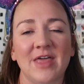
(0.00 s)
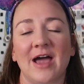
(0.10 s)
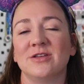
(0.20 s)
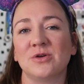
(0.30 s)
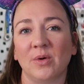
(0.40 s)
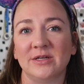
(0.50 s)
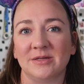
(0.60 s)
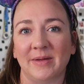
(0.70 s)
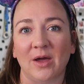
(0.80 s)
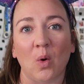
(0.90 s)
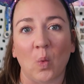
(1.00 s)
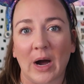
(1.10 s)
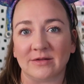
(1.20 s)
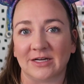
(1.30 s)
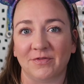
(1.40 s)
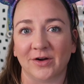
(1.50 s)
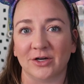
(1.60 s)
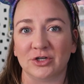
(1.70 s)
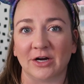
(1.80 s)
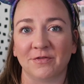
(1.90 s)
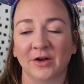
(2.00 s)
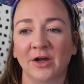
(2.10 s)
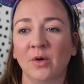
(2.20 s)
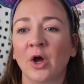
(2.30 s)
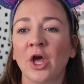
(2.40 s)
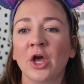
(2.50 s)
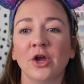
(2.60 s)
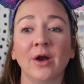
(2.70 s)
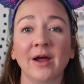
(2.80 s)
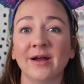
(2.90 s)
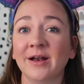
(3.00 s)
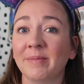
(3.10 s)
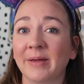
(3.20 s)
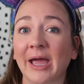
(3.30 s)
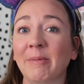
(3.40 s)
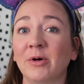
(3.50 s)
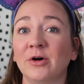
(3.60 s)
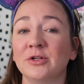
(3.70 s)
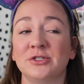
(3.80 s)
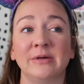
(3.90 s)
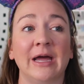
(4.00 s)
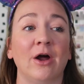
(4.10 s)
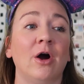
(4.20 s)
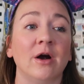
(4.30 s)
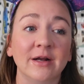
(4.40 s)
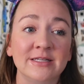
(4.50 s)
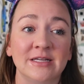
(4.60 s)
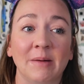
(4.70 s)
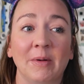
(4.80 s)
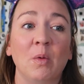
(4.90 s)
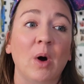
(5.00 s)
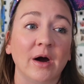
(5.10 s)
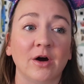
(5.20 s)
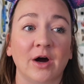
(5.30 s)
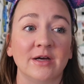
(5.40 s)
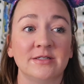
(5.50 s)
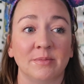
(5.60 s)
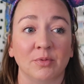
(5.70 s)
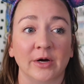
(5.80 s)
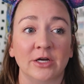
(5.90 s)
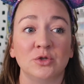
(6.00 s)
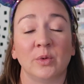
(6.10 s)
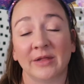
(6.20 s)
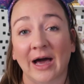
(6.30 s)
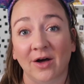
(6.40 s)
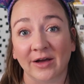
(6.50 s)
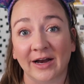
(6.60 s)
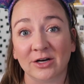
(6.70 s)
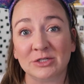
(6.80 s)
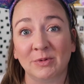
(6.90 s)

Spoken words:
That is going to be Wild Africa Trek for you. You're not going to be able to get harnessed up and walk across the bridge with alligators